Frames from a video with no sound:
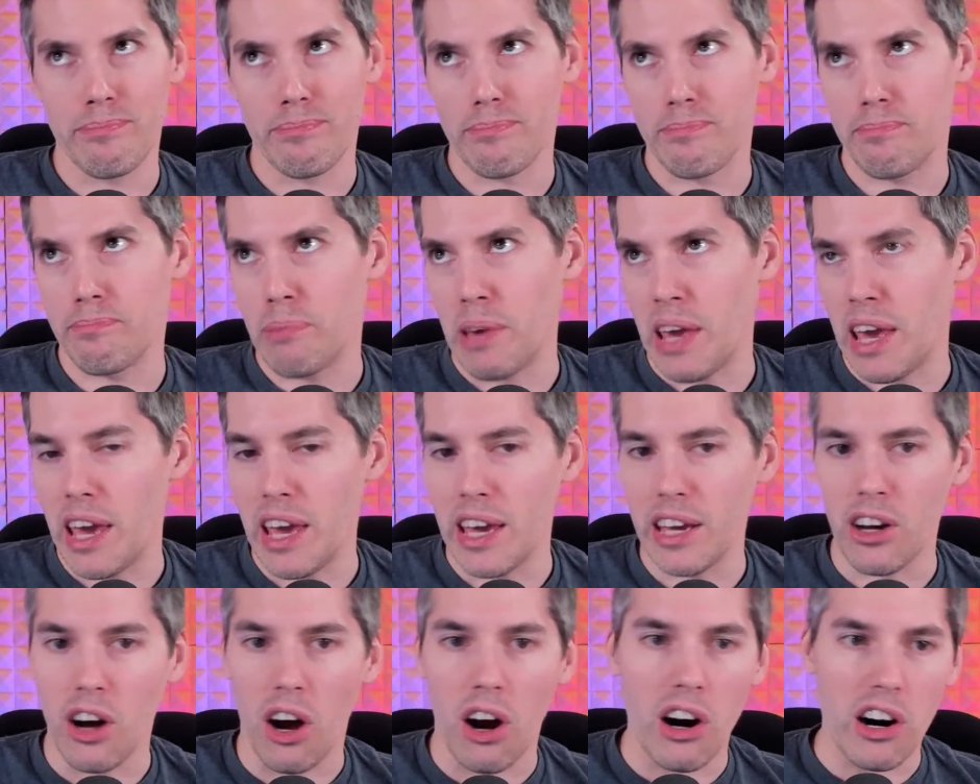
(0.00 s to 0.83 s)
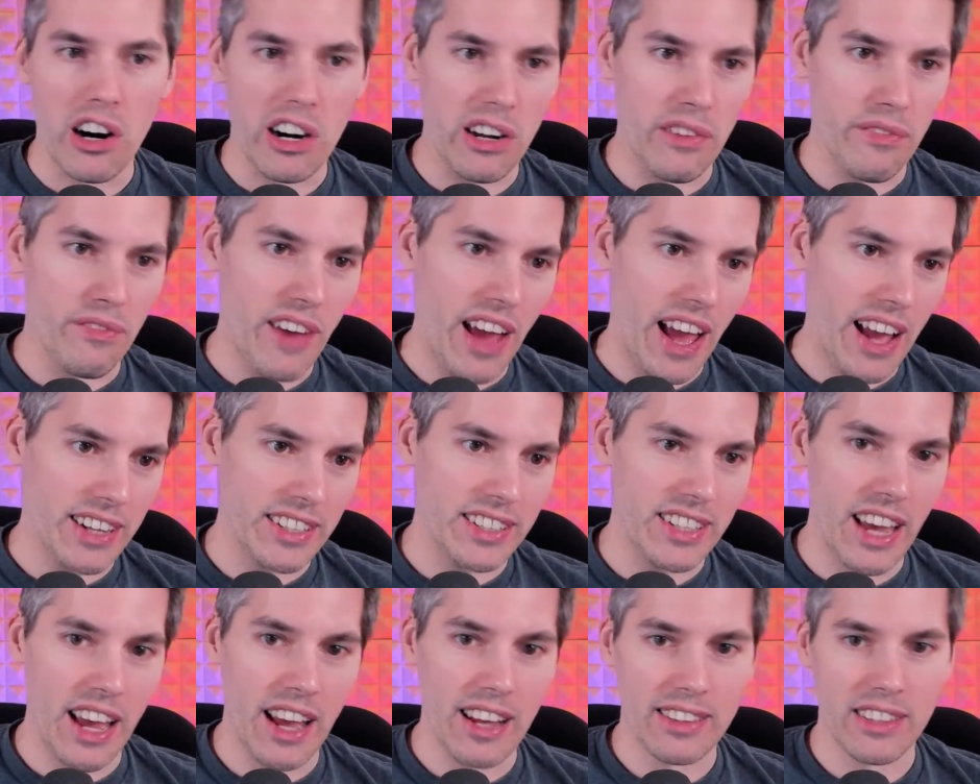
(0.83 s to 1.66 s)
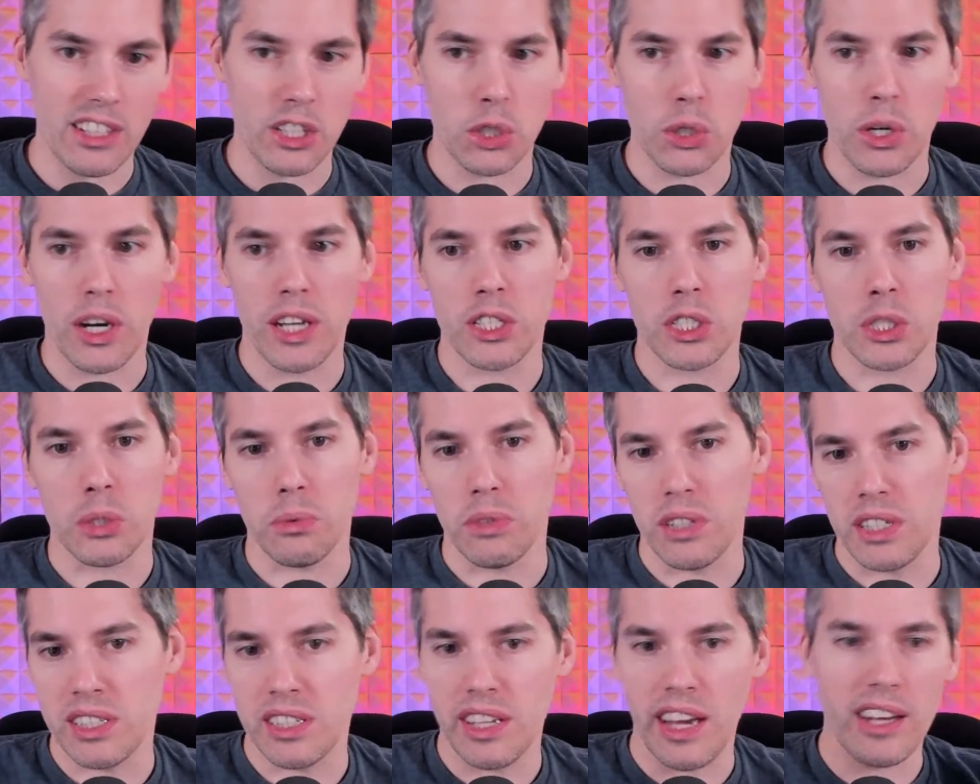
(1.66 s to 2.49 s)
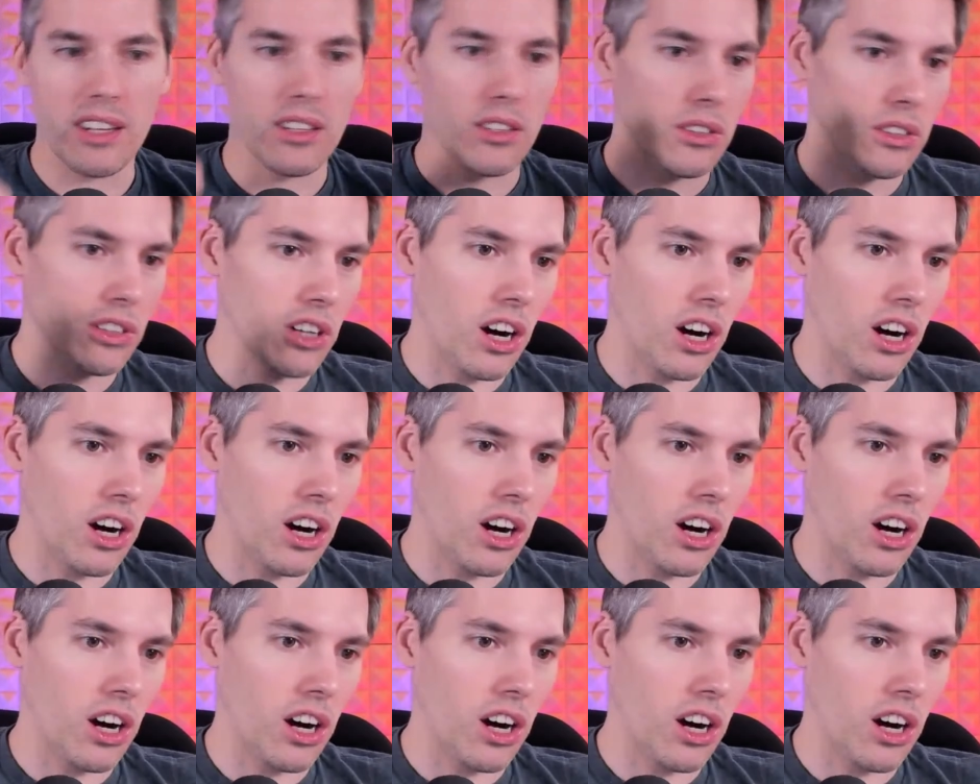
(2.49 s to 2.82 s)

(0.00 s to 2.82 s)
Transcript: big artifact deck that tries to recycle